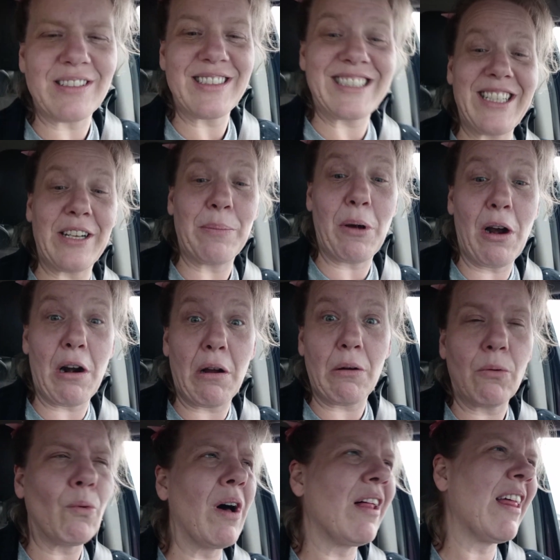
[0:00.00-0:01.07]
See you tomorrow.
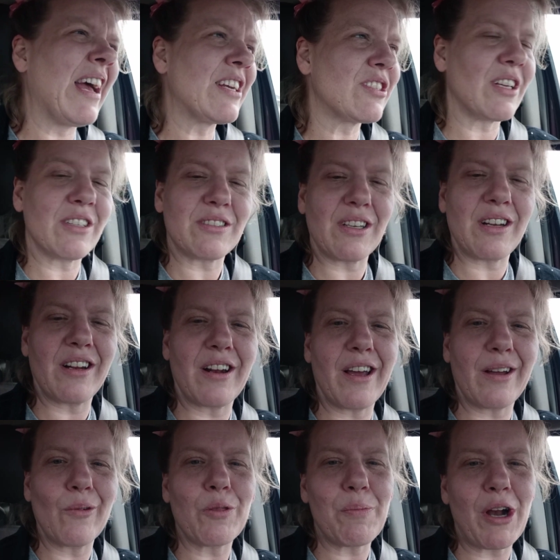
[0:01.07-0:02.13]
Well, actually, I'll see you tonight
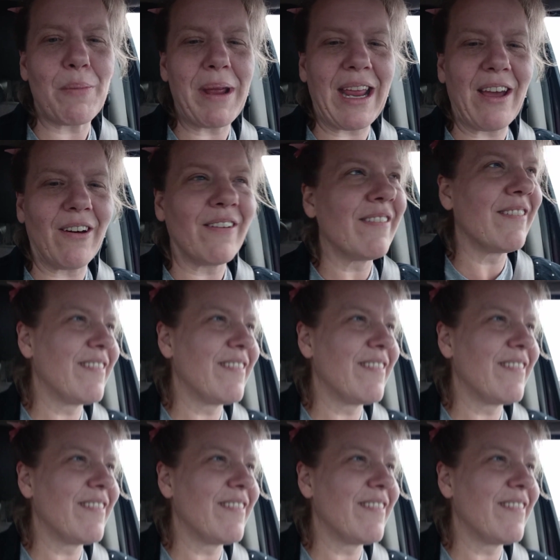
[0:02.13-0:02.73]
with Mary Bale.